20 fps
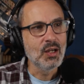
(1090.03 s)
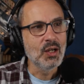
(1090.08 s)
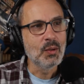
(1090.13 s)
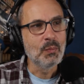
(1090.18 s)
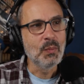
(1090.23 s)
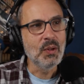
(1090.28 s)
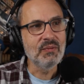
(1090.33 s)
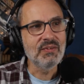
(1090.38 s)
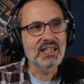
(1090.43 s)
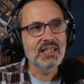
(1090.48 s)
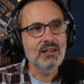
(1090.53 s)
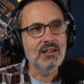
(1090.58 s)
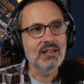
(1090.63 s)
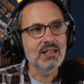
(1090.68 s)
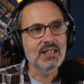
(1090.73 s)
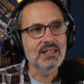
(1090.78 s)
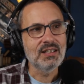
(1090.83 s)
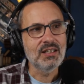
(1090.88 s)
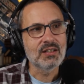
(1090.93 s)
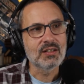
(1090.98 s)
Moving
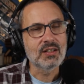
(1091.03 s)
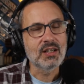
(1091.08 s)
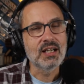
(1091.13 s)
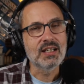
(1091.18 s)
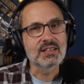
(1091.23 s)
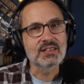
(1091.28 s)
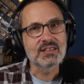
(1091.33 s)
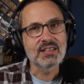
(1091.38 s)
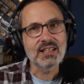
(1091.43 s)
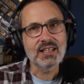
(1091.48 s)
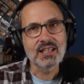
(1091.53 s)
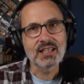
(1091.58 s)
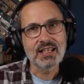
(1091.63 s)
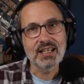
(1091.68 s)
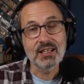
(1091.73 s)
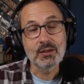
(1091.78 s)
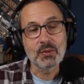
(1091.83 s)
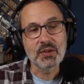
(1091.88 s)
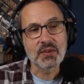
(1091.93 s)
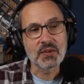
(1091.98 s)
on, sticking
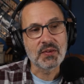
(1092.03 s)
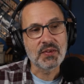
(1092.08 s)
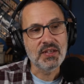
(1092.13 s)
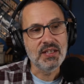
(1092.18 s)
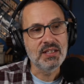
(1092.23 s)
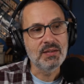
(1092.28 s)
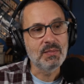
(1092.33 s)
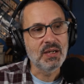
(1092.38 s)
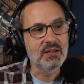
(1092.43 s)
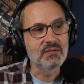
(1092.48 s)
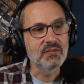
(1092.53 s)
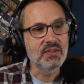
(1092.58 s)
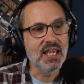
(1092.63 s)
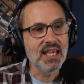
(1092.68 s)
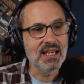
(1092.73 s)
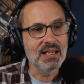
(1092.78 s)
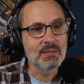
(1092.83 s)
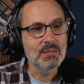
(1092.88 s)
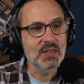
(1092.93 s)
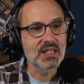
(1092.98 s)
kind of with the theme of
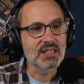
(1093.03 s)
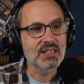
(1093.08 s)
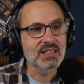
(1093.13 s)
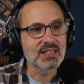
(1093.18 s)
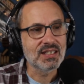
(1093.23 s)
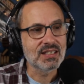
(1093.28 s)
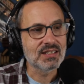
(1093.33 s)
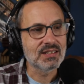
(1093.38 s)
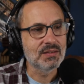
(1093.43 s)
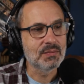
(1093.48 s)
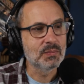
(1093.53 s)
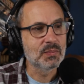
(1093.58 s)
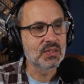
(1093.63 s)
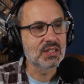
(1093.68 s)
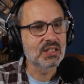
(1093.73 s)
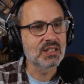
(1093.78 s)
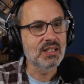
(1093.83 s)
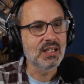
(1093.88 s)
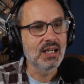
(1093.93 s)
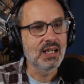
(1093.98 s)
game
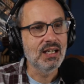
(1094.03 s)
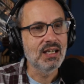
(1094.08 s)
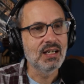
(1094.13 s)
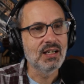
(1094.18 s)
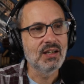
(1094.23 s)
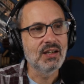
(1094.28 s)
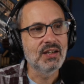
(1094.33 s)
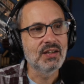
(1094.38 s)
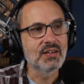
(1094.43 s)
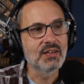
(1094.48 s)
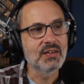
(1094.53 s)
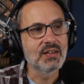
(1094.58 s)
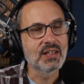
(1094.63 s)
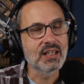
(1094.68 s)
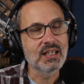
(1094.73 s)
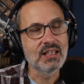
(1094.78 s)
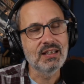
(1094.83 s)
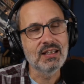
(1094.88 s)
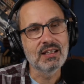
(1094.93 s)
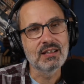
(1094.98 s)
systems,
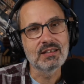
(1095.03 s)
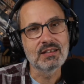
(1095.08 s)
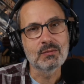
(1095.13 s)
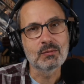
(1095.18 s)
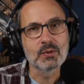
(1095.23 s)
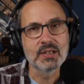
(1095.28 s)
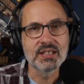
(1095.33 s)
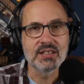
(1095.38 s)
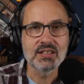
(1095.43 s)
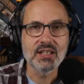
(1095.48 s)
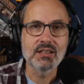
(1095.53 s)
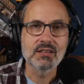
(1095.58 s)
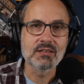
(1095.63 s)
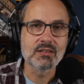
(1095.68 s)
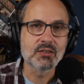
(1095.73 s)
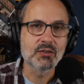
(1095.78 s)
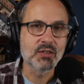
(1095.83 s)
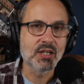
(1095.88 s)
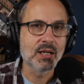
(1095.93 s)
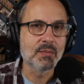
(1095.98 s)
the reseller
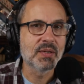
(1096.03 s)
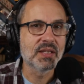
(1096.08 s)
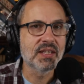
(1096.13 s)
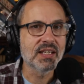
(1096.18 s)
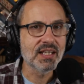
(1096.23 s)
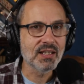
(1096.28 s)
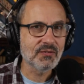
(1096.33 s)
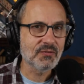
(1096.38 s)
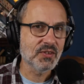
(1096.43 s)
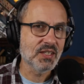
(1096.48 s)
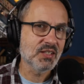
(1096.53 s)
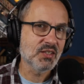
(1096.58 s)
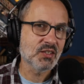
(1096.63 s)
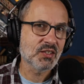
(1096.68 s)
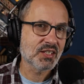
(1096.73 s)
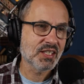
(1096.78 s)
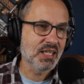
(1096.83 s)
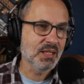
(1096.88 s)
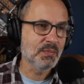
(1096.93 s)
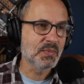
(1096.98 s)
drama, the gift that
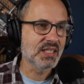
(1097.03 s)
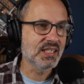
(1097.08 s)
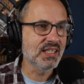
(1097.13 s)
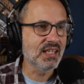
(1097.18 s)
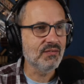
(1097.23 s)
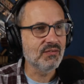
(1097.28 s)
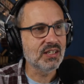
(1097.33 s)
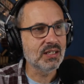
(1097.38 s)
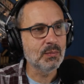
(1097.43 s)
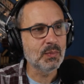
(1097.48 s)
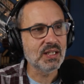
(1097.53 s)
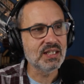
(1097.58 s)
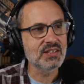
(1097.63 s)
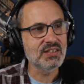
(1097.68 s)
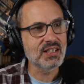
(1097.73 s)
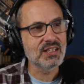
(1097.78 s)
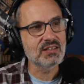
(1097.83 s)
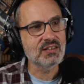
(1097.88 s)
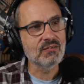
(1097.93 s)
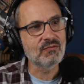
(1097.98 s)
just keeps giving.
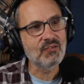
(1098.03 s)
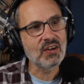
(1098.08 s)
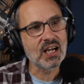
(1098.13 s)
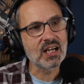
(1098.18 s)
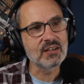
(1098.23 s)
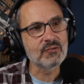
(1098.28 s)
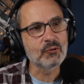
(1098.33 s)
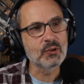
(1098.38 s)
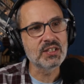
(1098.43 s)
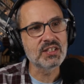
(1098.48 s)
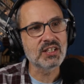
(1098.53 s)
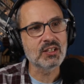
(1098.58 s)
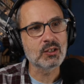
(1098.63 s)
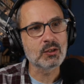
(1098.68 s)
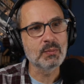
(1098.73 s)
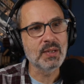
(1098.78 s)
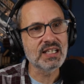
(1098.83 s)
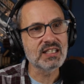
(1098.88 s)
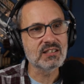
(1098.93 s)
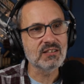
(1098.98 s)
PlayStation 5 reseller
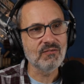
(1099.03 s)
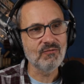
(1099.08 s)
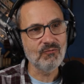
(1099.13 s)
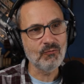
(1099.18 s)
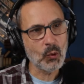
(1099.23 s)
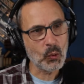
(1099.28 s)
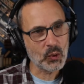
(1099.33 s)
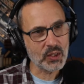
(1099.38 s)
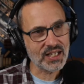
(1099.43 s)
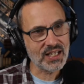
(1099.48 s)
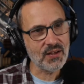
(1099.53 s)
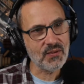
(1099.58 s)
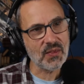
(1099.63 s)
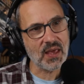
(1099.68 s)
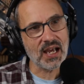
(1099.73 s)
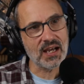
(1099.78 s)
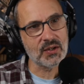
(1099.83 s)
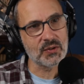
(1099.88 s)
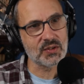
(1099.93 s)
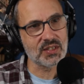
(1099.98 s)
makes
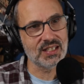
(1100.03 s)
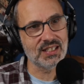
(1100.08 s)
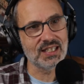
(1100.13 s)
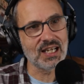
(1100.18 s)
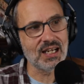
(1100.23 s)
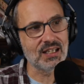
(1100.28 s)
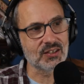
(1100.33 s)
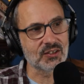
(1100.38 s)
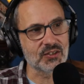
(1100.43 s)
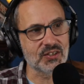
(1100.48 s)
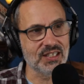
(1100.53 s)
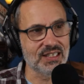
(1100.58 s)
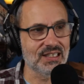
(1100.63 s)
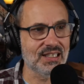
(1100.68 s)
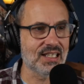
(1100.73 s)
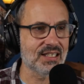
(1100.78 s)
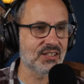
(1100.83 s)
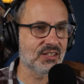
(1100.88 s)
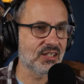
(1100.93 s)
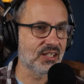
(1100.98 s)
$40,000 in
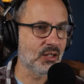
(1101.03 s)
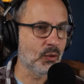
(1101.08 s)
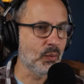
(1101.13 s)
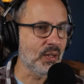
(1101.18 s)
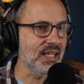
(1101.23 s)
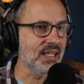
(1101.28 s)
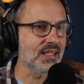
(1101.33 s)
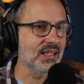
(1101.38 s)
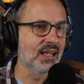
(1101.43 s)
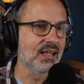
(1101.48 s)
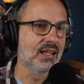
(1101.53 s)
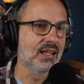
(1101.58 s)
less than a week